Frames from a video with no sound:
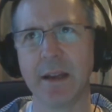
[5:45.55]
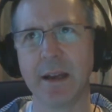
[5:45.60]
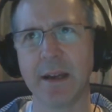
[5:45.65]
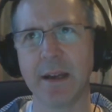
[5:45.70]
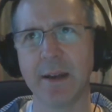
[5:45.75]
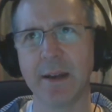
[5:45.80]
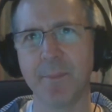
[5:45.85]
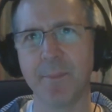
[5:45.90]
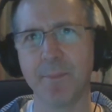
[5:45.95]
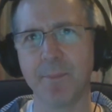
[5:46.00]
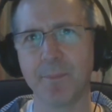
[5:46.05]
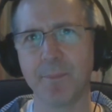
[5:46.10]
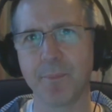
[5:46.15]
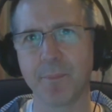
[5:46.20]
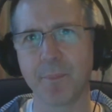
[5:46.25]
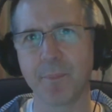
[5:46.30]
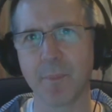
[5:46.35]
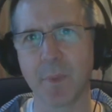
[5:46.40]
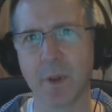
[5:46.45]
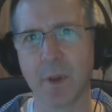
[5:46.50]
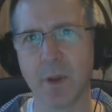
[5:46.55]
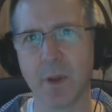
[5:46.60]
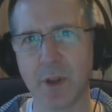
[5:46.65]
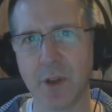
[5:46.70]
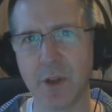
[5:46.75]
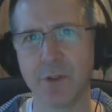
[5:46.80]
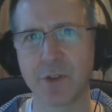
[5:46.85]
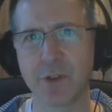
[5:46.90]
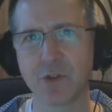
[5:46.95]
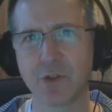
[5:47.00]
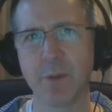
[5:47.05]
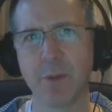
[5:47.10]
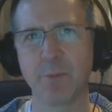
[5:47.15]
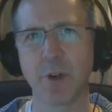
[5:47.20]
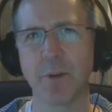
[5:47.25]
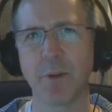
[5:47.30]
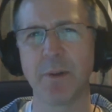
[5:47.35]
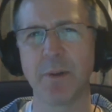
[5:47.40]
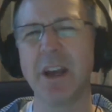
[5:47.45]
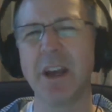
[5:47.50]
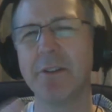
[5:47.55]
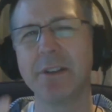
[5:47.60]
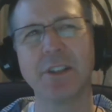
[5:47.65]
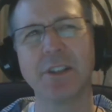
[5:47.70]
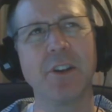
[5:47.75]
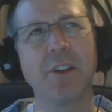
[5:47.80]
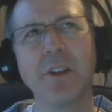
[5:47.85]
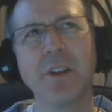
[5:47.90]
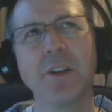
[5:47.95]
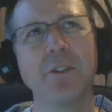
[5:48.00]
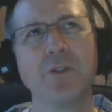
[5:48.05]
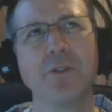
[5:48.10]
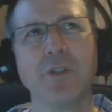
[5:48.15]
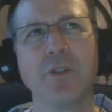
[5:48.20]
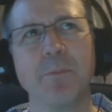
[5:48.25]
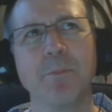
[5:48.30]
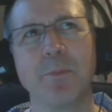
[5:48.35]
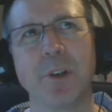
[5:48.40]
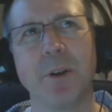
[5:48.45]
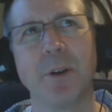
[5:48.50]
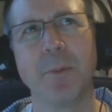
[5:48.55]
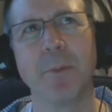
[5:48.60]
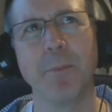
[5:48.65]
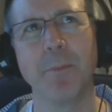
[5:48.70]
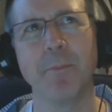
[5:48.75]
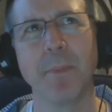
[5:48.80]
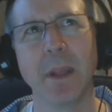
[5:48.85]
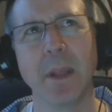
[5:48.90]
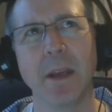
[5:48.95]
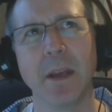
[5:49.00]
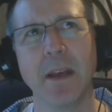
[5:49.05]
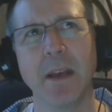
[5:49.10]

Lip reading: Ustream problem. No, it's not a Ustream problem